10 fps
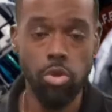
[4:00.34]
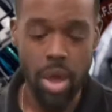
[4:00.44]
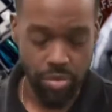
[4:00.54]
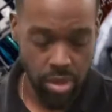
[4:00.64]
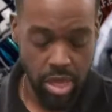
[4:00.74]
you
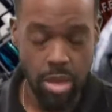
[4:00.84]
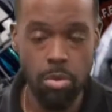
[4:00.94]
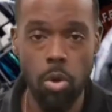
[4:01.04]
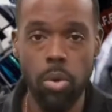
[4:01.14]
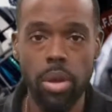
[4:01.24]
have to keep
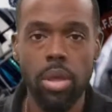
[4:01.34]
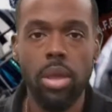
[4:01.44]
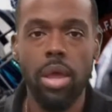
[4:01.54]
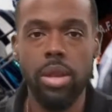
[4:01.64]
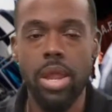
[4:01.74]
going.
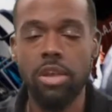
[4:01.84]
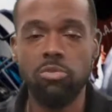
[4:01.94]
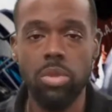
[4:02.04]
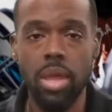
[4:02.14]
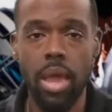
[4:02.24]
And that's
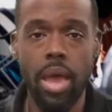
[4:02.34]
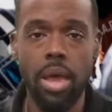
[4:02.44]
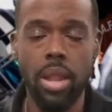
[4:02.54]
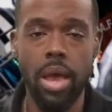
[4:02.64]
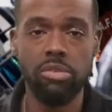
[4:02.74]
what they
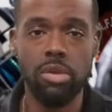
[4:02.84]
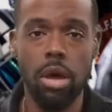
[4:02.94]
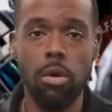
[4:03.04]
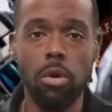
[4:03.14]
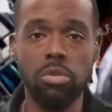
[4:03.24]
had
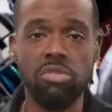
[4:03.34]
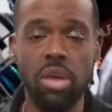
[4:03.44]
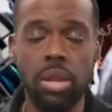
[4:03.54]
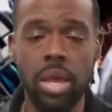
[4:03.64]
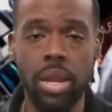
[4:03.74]
on
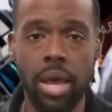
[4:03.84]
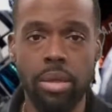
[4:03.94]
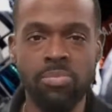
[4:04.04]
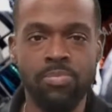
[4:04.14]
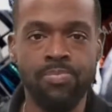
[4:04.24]
Sunday
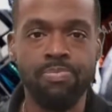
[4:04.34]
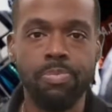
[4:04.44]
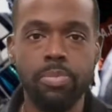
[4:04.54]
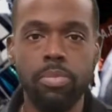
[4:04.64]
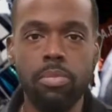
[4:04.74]
night.
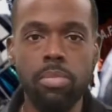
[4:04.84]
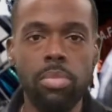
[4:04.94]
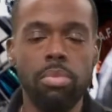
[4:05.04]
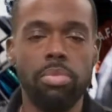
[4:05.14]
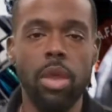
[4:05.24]

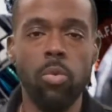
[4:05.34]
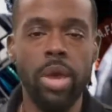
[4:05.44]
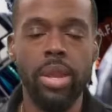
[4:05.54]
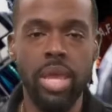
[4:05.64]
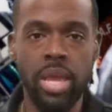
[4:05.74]
They
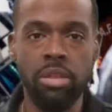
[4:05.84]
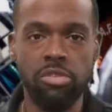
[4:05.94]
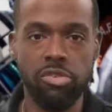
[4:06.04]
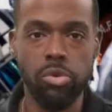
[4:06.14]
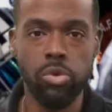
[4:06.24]
went
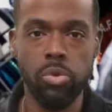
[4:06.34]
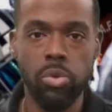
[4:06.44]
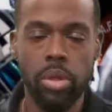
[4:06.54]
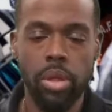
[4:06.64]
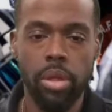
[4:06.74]

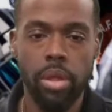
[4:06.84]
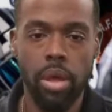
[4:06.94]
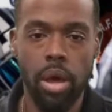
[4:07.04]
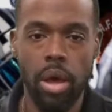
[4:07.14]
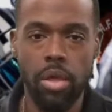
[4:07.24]
into
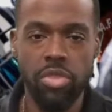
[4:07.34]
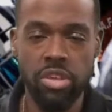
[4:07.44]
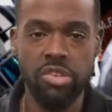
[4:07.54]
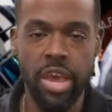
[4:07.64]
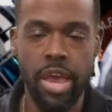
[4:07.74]

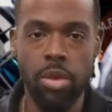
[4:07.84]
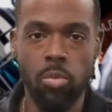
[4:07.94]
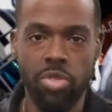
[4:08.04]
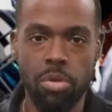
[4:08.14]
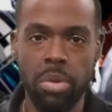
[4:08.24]
this game
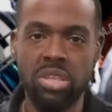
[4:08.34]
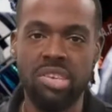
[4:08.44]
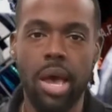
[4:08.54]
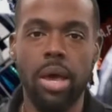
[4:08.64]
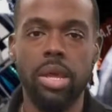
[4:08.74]
with the
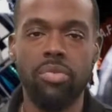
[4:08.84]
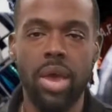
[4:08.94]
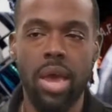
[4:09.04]
mentality of